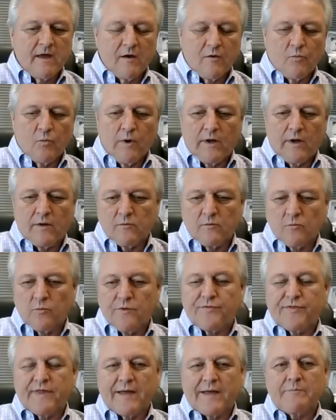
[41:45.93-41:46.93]
Well,
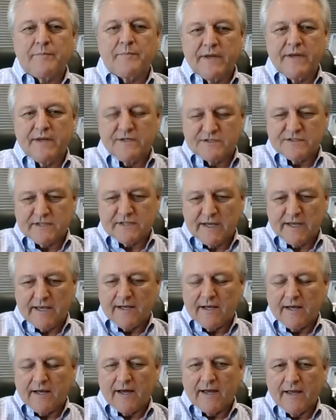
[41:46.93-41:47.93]
with that being
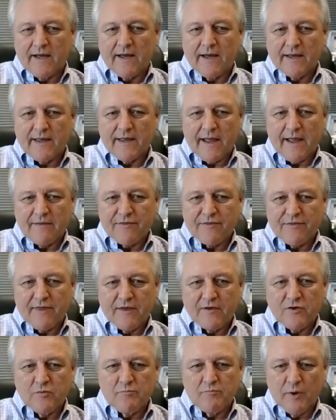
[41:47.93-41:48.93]
said, I can't
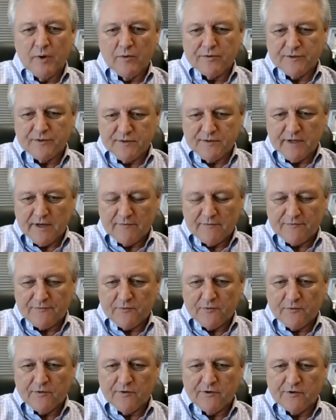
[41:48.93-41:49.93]
thank you both enough
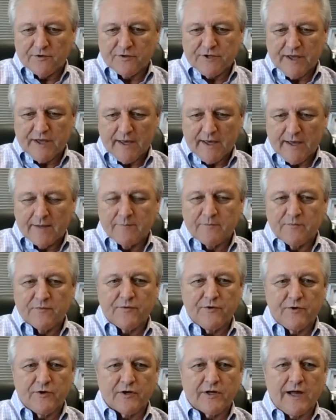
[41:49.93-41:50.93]
for your time,
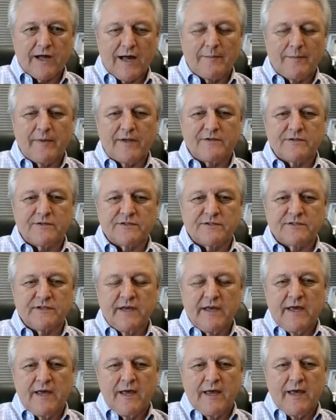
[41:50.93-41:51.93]
for your comments,
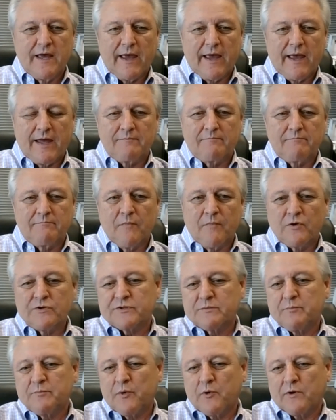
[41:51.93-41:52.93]
and most
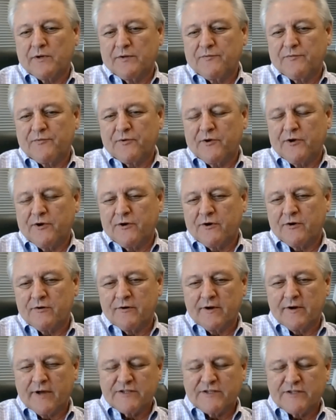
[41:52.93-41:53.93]
importantly for
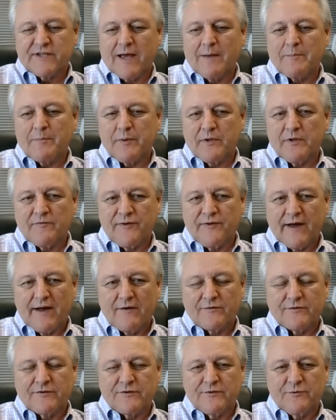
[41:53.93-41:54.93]
your example of
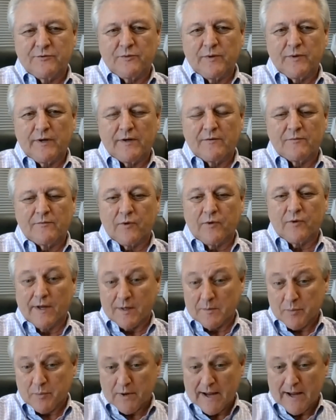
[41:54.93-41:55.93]
how to run
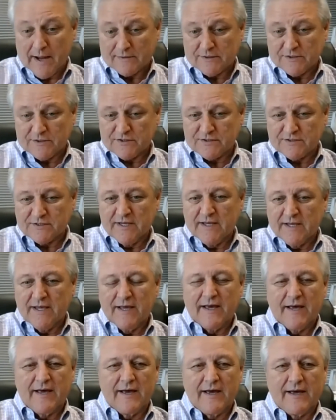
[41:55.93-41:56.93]
a practice,
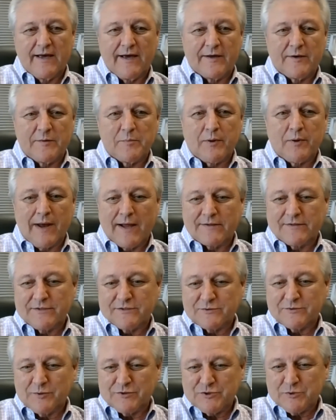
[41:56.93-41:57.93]
how to
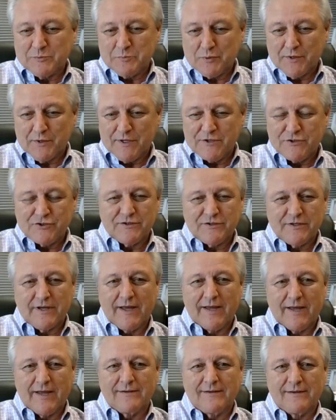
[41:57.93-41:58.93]
practice what you preach.
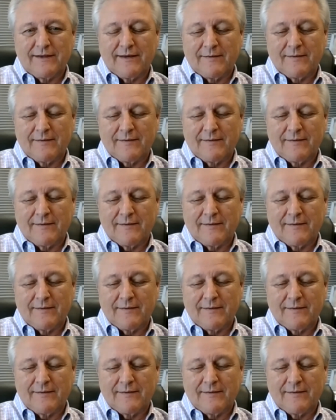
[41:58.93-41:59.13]
And